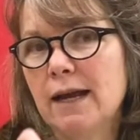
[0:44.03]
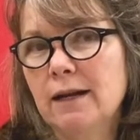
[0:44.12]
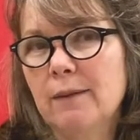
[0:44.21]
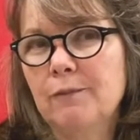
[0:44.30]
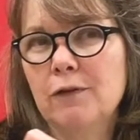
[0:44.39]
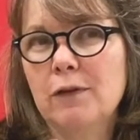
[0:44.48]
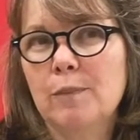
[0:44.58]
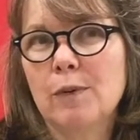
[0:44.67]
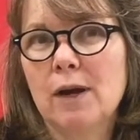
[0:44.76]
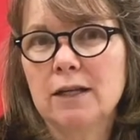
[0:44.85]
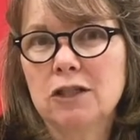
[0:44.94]
up for the
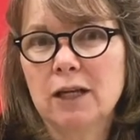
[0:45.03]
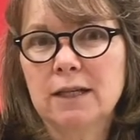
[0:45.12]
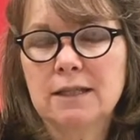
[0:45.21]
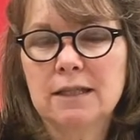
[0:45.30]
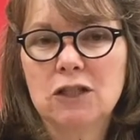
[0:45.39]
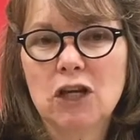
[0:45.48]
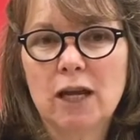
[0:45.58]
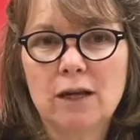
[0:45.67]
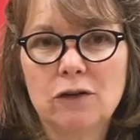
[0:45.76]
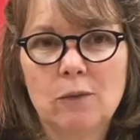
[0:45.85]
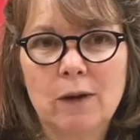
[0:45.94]
projects in
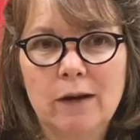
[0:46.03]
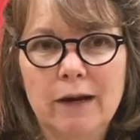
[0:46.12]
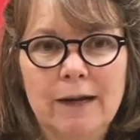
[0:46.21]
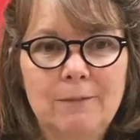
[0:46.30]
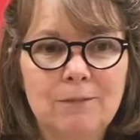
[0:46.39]
January,